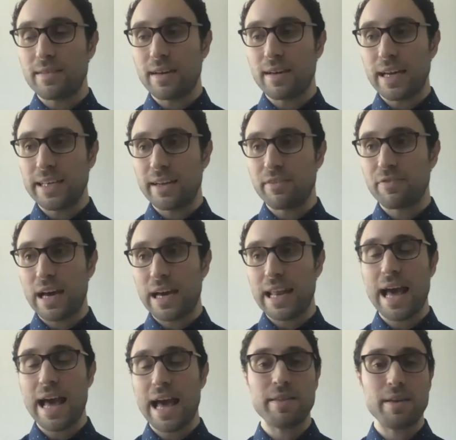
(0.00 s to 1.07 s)
identified
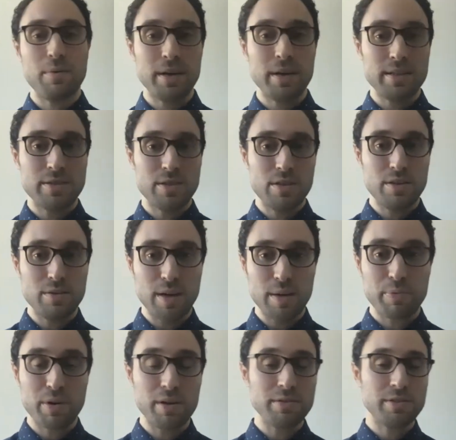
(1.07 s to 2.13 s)
how they wanted to
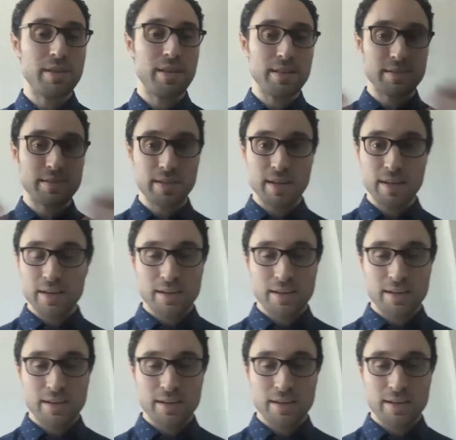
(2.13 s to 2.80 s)
approach this